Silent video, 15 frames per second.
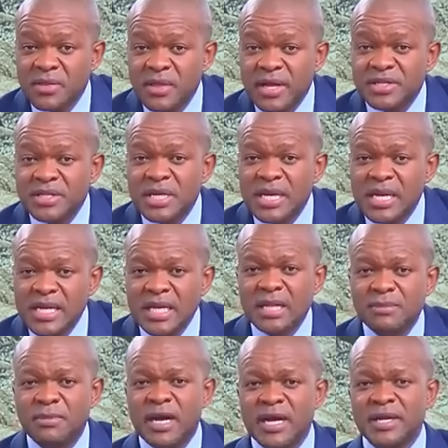that
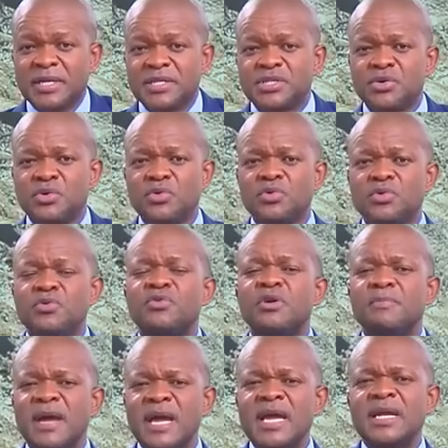illegal miners who
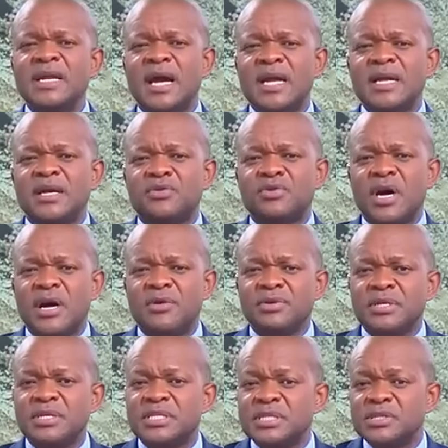remain
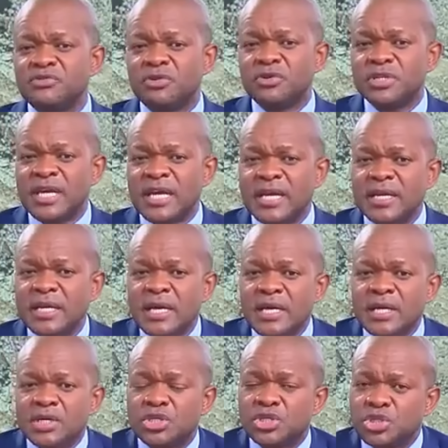underground in Stilfontein
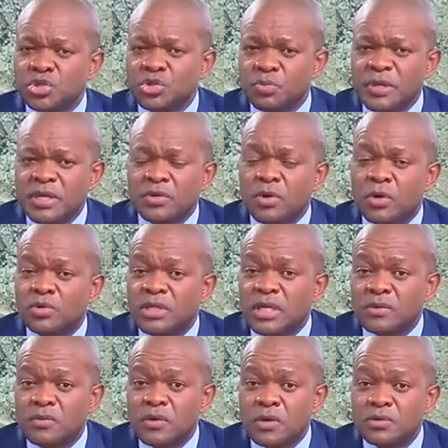should be
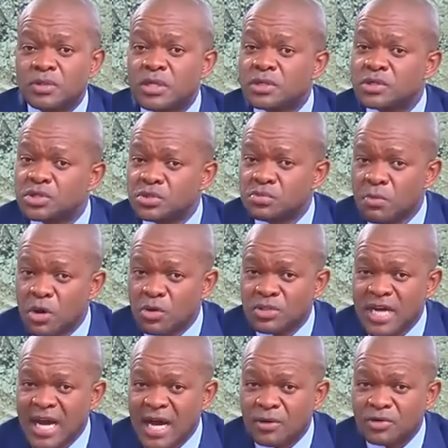quote-unquote
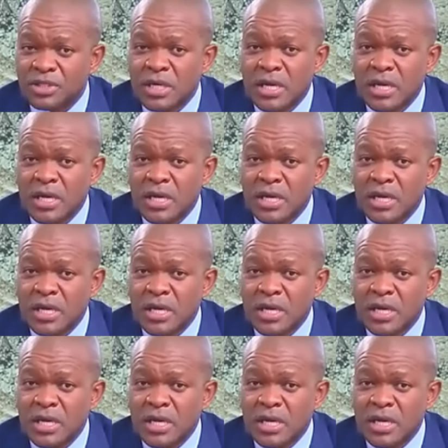smoked out.